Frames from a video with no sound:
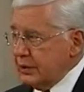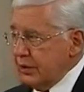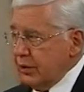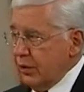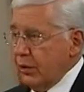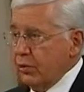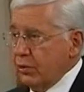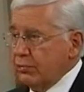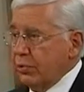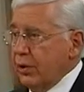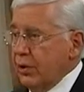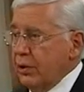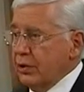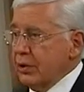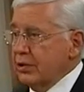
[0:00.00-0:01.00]
You know, when
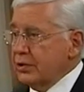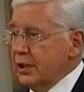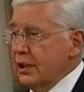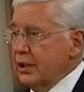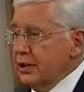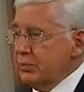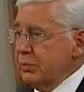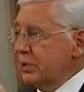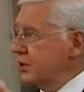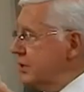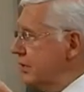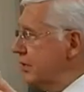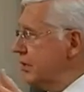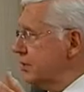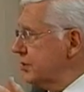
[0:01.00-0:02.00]
Paul goes on his
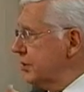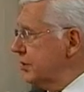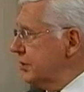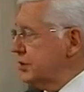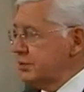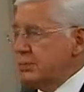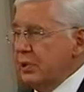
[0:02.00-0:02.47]
missionary journeys,